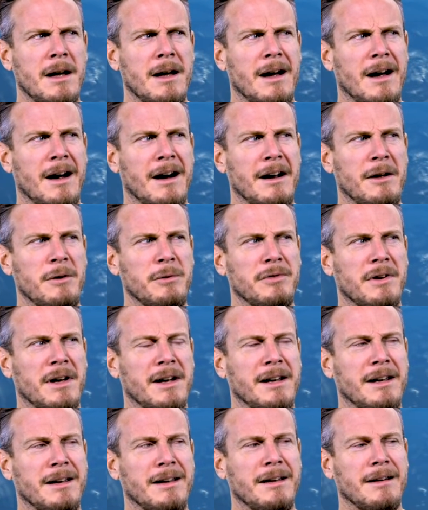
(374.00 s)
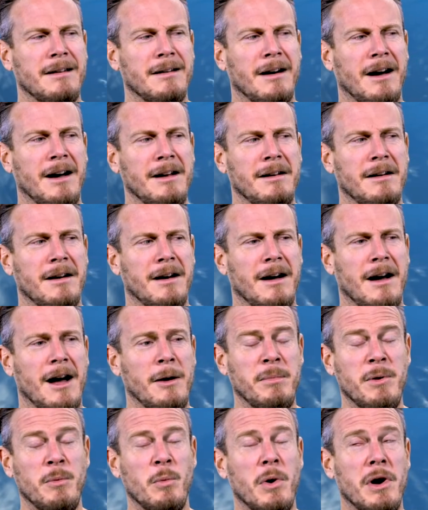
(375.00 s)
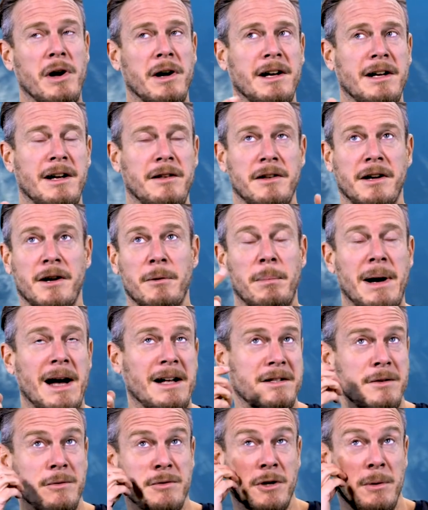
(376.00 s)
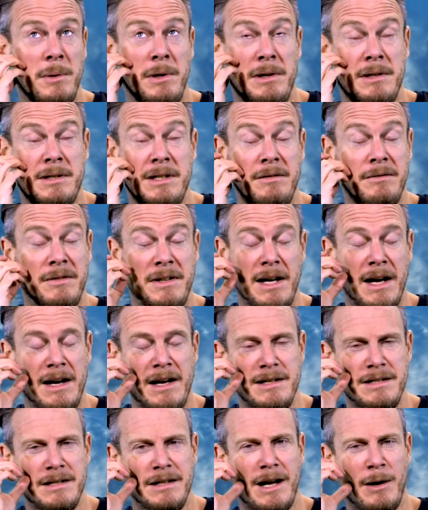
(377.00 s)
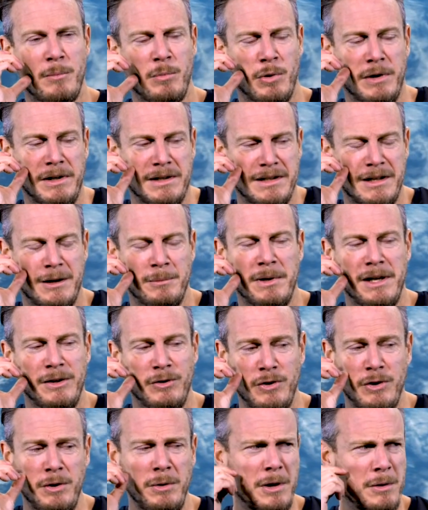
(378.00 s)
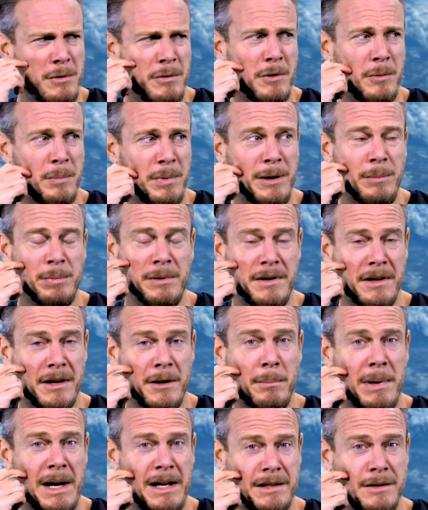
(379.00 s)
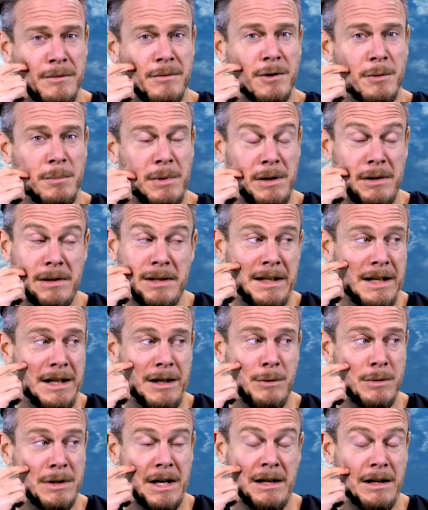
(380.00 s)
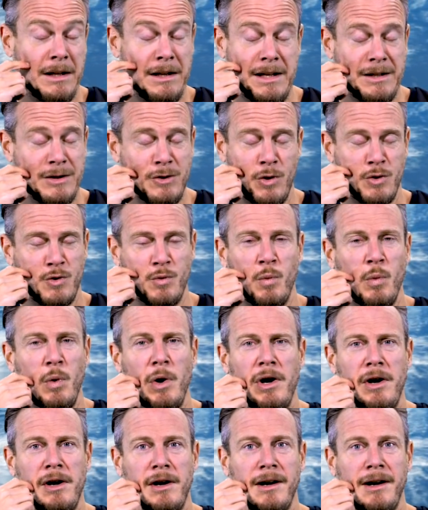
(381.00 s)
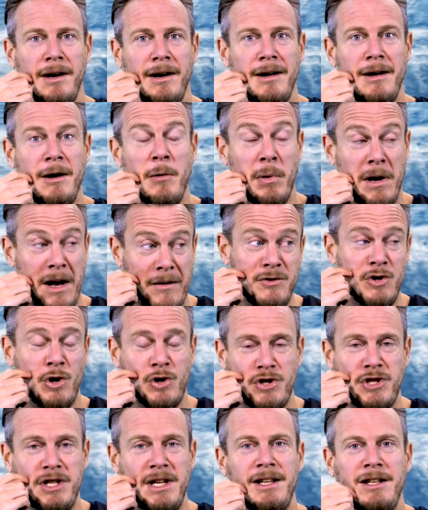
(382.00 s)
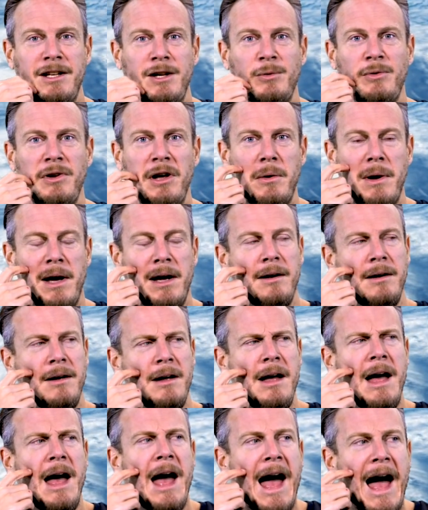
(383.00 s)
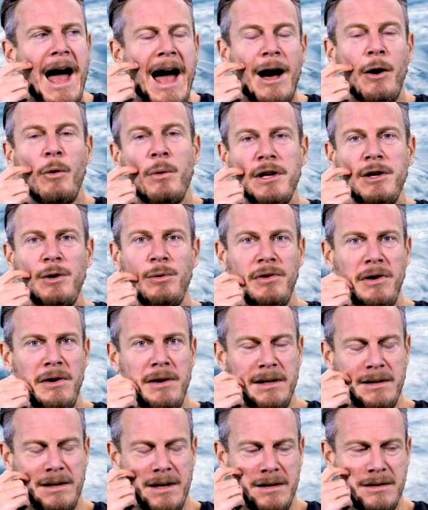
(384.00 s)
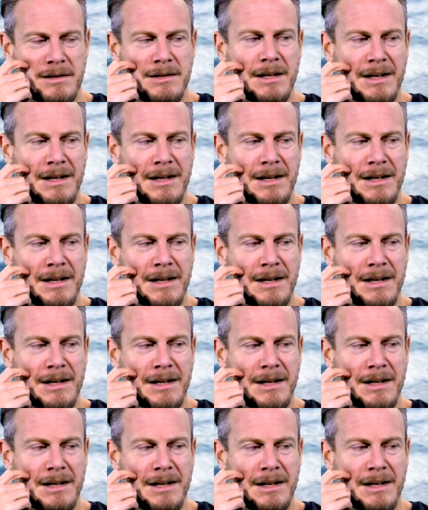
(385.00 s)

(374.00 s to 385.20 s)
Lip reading: And I was like, I'd been working in the combatives community for years at that point. And I'm like, do you know there are people in the combatives community who say that this doesn't work, but I've just seen you do it? How are you doing this?